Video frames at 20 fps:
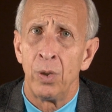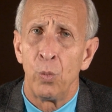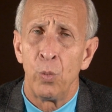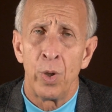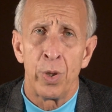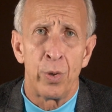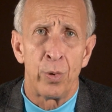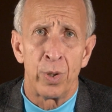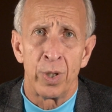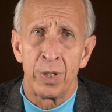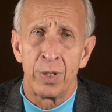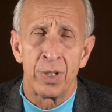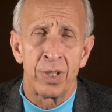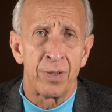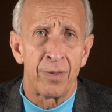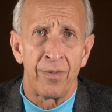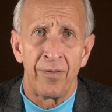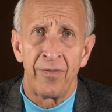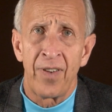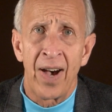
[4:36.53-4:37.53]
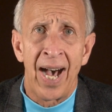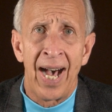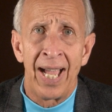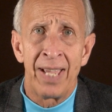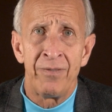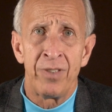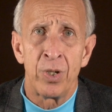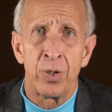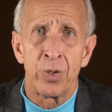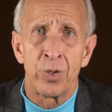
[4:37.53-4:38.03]
whether it's
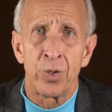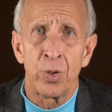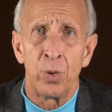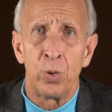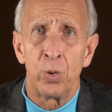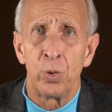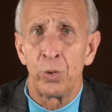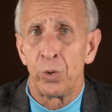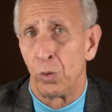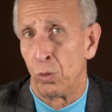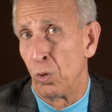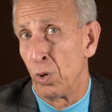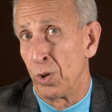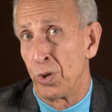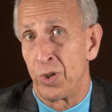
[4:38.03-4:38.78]
5 years old or